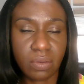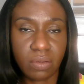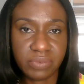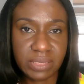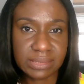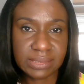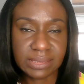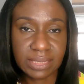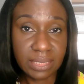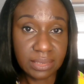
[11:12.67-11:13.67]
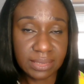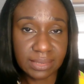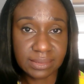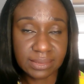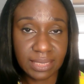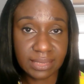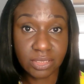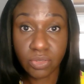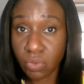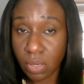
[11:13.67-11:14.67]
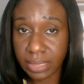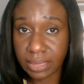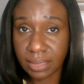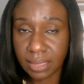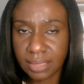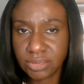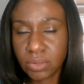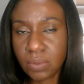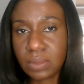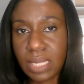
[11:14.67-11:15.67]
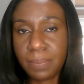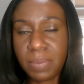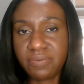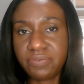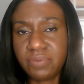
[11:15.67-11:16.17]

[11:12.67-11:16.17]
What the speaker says: of this illness is chronic, and so apart